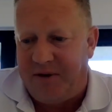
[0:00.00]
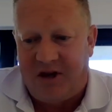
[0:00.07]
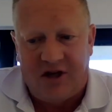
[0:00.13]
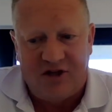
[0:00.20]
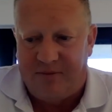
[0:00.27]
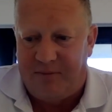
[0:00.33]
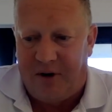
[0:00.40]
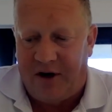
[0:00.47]

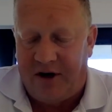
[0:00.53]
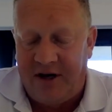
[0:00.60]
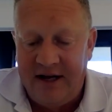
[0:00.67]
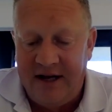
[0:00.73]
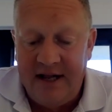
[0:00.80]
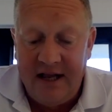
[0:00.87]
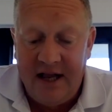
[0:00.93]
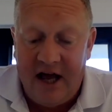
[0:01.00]
doesn't mind.
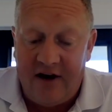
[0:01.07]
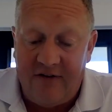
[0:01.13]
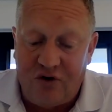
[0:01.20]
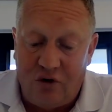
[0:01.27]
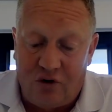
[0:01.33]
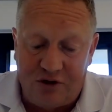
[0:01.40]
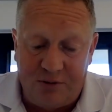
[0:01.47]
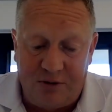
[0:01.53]
And of
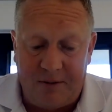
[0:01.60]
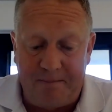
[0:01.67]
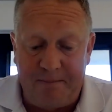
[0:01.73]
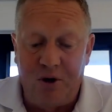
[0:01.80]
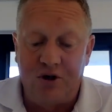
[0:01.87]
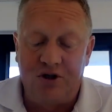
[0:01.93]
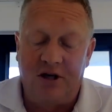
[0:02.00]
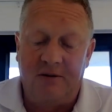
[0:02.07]
course, with the
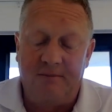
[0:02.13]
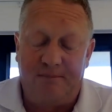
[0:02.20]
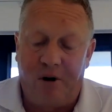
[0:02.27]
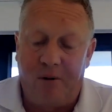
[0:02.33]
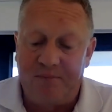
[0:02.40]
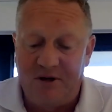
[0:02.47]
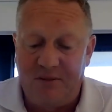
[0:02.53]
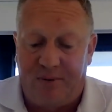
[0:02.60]
push in
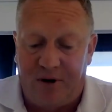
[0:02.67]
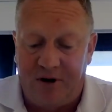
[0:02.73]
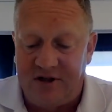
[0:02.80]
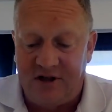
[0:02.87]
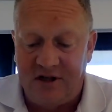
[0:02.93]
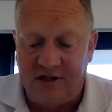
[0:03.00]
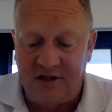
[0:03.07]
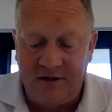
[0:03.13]
property
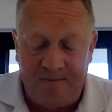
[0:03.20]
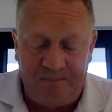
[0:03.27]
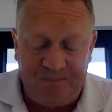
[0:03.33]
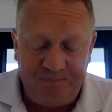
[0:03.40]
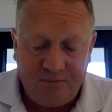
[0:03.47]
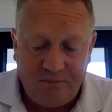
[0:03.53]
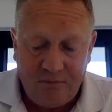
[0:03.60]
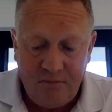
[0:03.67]
prices,
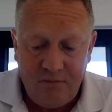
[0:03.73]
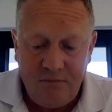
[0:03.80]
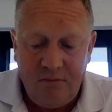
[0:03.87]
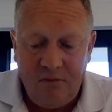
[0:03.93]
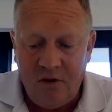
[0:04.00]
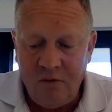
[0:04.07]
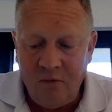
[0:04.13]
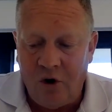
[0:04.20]

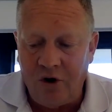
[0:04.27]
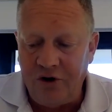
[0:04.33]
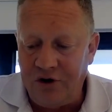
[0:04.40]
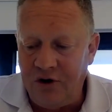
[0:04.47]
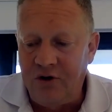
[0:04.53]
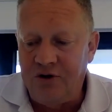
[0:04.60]
what